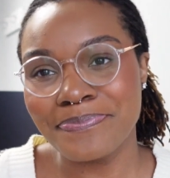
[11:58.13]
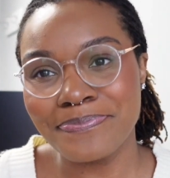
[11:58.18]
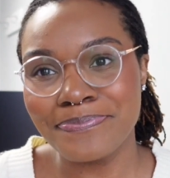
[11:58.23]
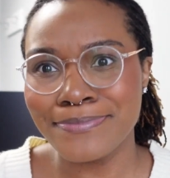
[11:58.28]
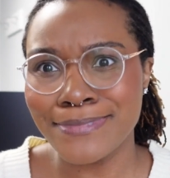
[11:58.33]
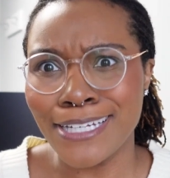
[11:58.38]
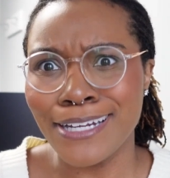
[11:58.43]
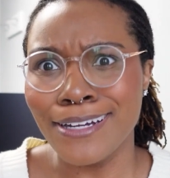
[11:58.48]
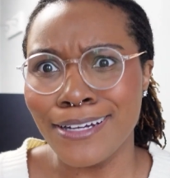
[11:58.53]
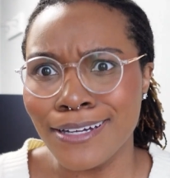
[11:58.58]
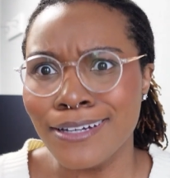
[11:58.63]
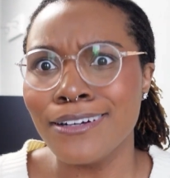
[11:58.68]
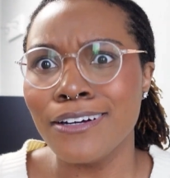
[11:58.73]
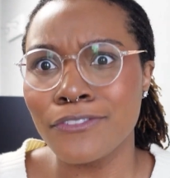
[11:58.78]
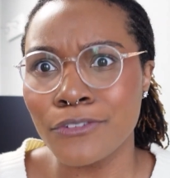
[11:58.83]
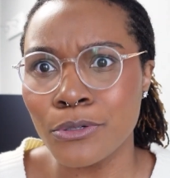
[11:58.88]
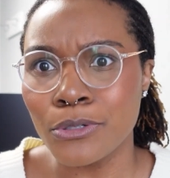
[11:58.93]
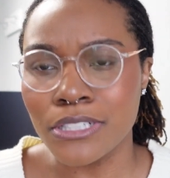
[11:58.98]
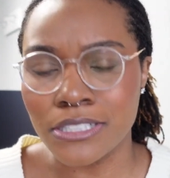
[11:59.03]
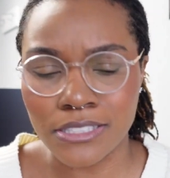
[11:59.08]
Duh, of
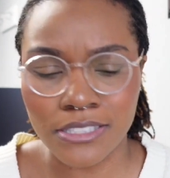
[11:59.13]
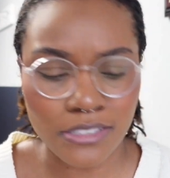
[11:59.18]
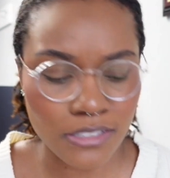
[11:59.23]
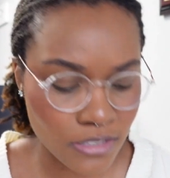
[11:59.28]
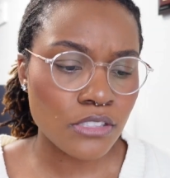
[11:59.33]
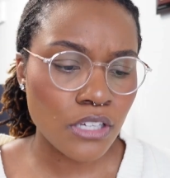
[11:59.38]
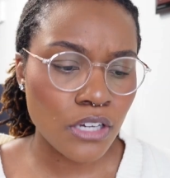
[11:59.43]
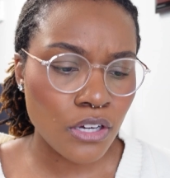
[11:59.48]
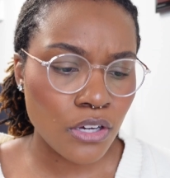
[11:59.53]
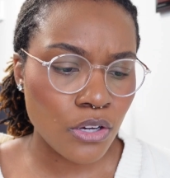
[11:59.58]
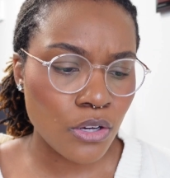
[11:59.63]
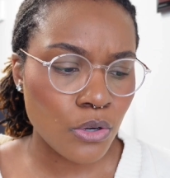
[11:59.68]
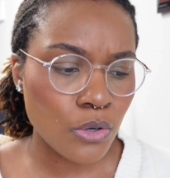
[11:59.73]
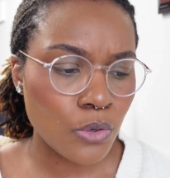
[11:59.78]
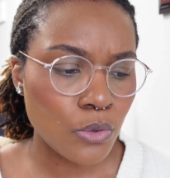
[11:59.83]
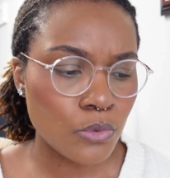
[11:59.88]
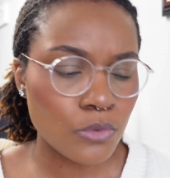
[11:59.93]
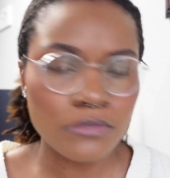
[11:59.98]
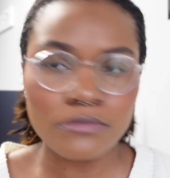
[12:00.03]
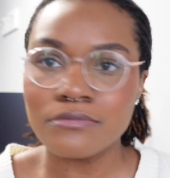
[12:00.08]
course.
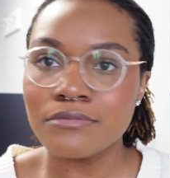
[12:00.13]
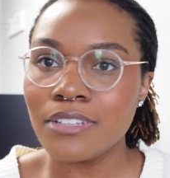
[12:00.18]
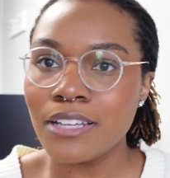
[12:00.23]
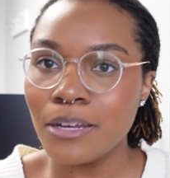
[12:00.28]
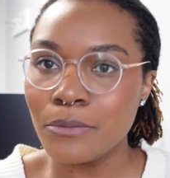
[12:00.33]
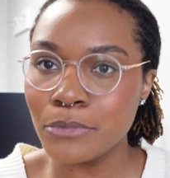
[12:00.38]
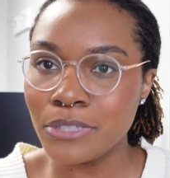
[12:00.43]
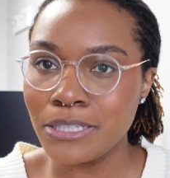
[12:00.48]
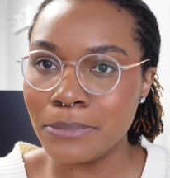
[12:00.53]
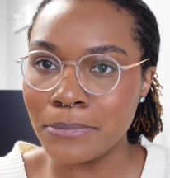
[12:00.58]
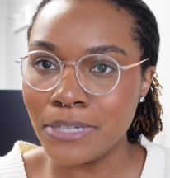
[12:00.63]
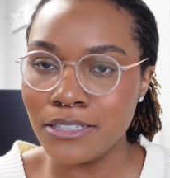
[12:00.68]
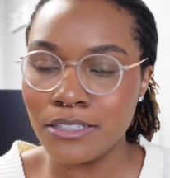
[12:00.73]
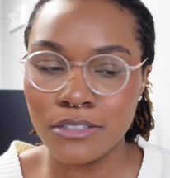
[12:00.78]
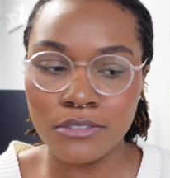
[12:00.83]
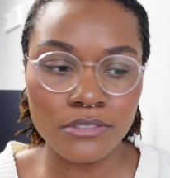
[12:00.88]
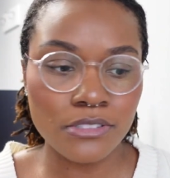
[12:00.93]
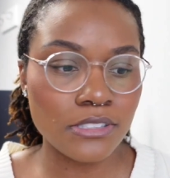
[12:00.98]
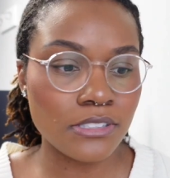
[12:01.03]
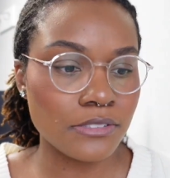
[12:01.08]
So I'm reading my
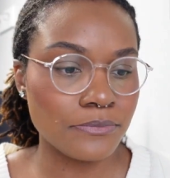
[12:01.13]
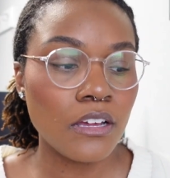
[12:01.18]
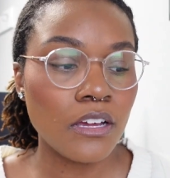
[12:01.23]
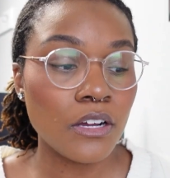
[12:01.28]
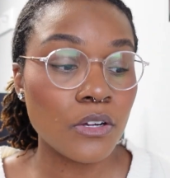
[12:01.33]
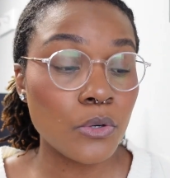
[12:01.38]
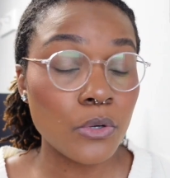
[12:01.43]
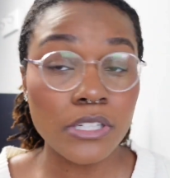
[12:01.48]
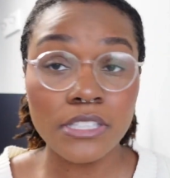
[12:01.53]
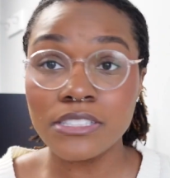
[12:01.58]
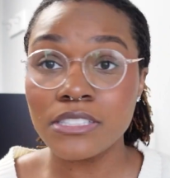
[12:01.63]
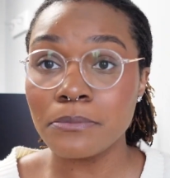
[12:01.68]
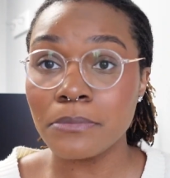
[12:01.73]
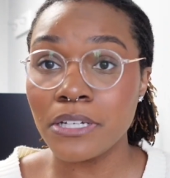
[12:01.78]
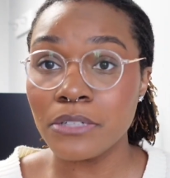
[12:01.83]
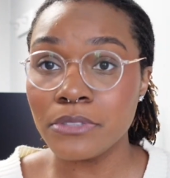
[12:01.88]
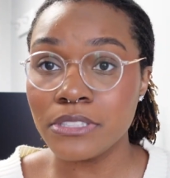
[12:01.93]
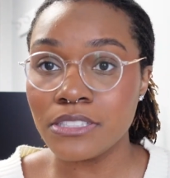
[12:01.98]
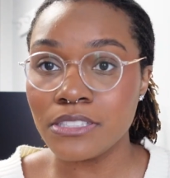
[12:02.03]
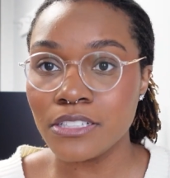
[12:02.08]
notes. According to my
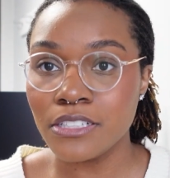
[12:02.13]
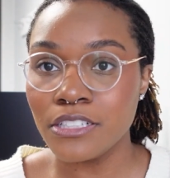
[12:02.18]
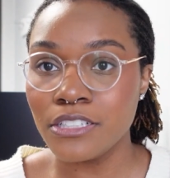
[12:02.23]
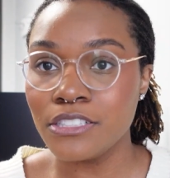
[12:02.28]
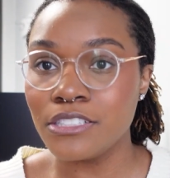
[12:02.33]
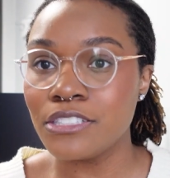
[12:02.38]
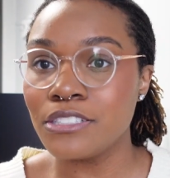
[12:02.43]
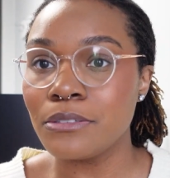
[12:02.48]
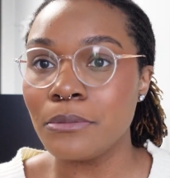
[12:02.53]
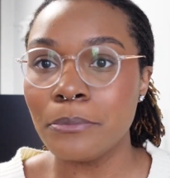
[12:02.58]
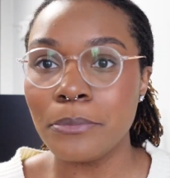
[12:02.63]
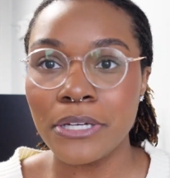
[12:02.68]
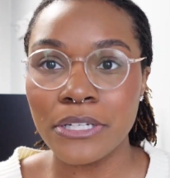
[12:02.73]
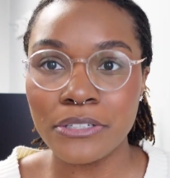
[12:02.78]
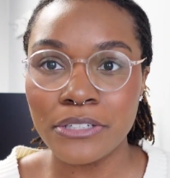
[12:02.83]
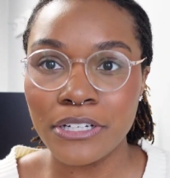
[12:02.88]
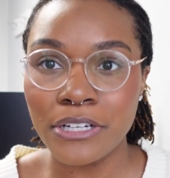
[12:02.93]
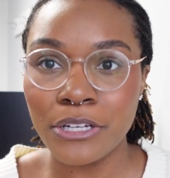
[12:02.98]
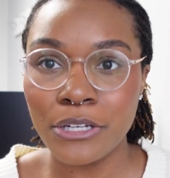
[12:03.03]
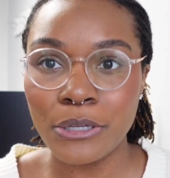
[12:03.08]
research,
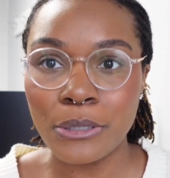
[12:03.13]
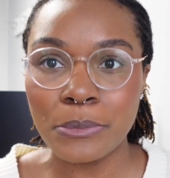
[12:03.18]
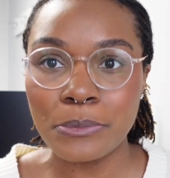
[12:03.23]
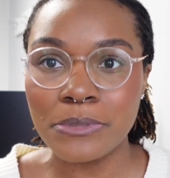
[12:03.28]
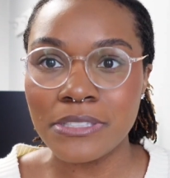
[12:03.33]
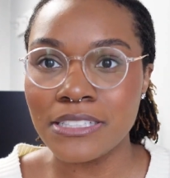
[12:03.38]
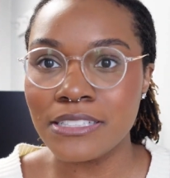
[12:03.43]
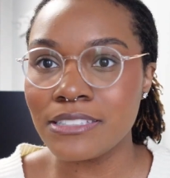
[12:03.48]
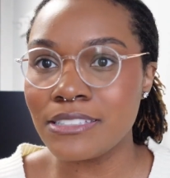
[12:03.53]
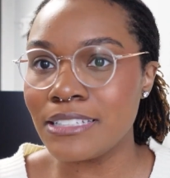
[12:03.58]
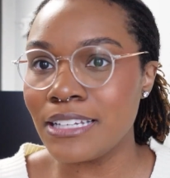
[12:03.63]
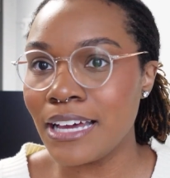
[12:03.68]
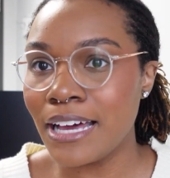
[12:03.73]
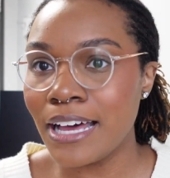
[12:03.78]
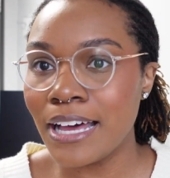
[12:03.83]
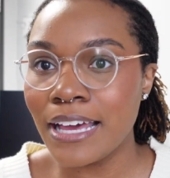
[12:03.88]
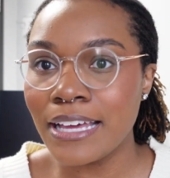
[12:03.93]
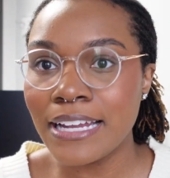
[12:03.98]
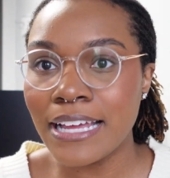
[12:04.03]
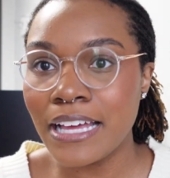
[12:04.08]
BetterHelp does
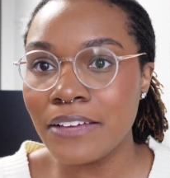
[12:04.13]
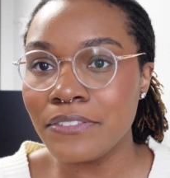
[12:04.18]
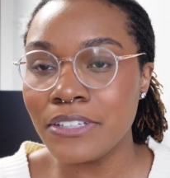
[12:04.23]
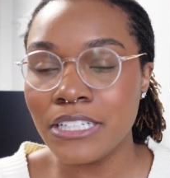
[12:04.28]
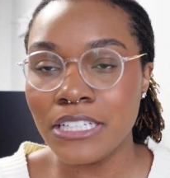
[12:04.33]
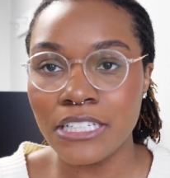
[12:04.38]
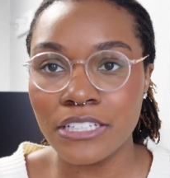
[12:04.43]
not have any